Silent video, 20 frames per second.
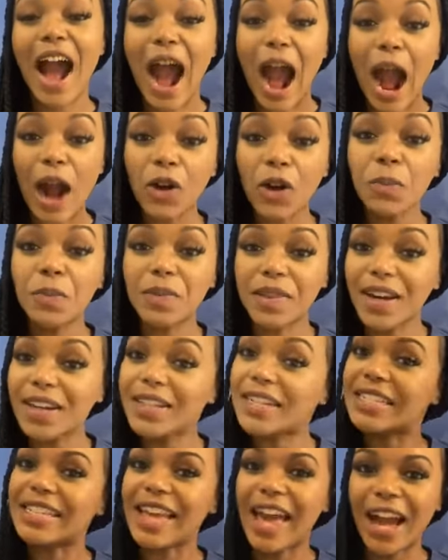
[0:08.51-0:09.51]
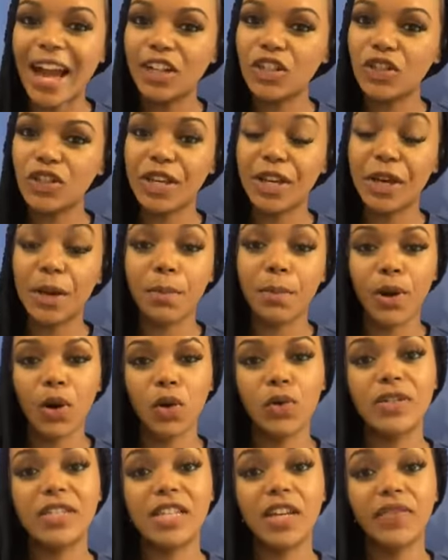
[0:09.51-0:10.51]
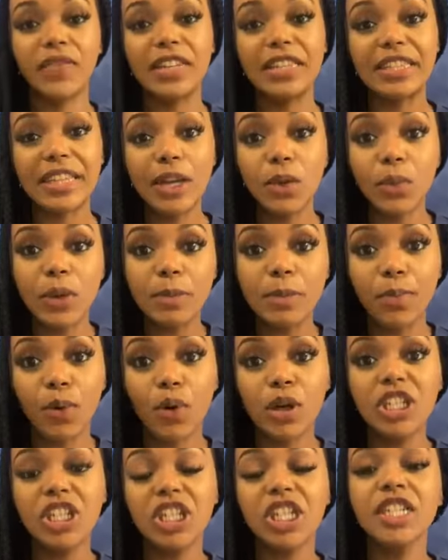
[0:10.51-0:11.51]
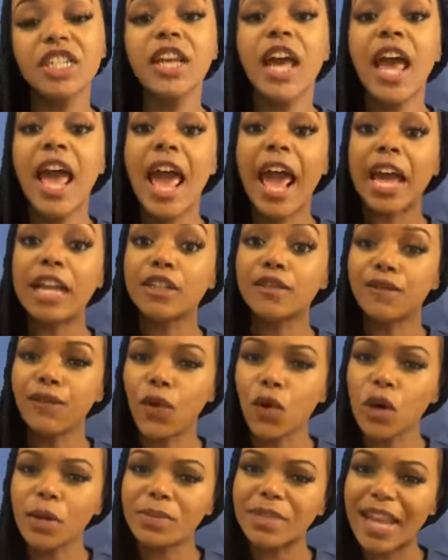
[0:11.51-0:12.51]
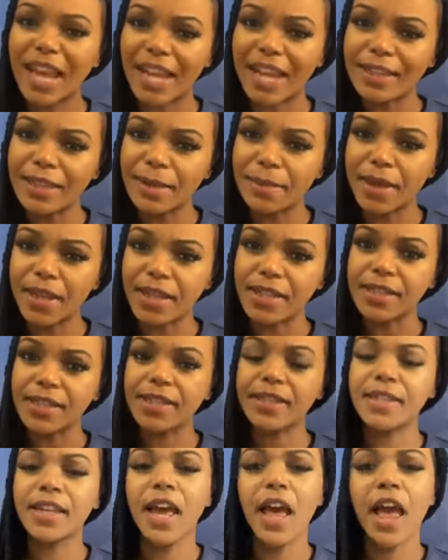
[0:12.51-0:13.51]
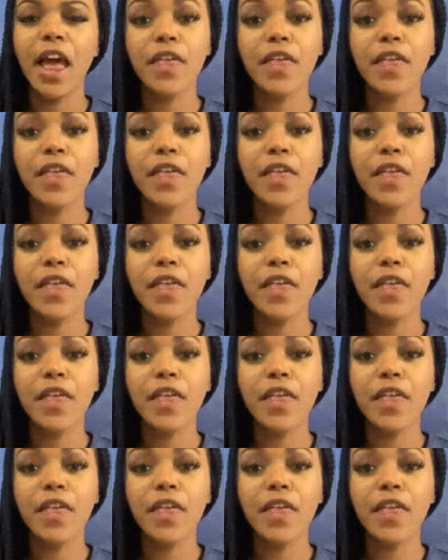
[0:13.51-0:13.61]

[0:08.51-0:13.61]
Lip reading: Our blood is actually composed of a liquid portion and formed elements.